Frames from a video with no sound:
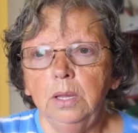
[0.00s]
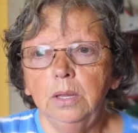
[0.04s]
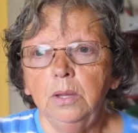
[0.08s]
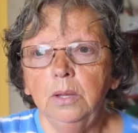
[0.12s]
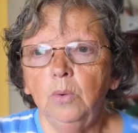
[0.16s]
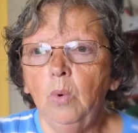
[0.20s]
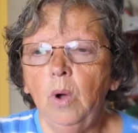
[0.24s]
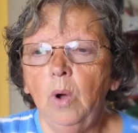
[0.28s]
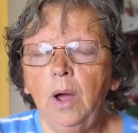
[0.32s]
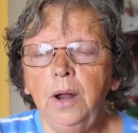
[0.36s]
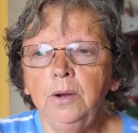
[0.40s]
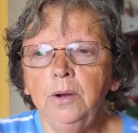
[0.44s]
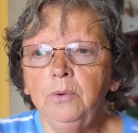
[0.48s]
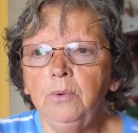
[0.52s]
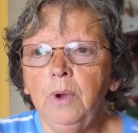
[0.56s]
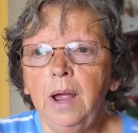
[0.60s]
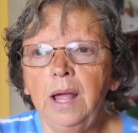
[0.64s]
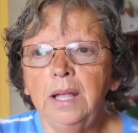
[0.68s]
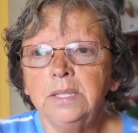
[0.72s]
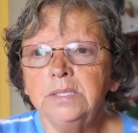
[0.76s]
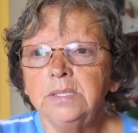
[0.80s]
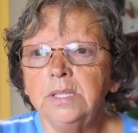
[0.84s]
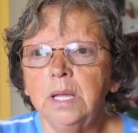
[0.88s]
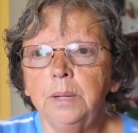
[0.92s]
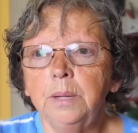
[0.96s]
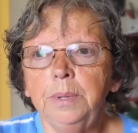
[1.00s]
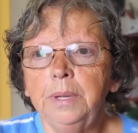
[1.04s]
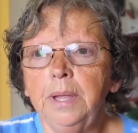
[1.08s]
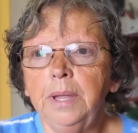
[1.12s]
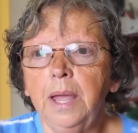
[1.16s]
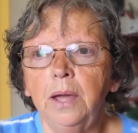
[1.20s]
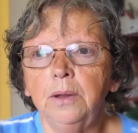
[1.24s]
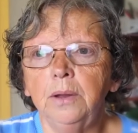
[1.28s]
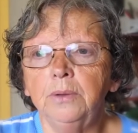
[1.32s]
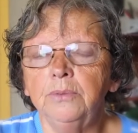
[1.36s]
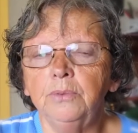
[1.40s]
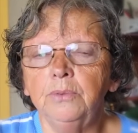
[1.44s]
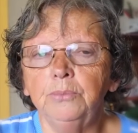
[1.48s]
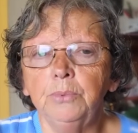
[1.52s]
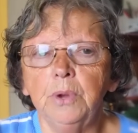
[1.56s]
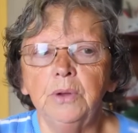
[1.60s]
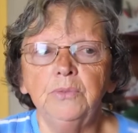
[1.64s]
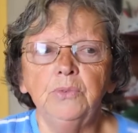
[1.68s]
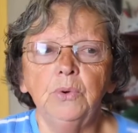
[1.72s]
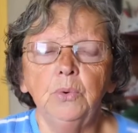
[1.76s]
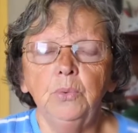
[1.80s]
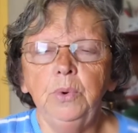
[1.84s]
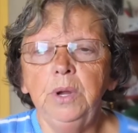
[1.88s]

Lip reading: The watergrass coming out of the river,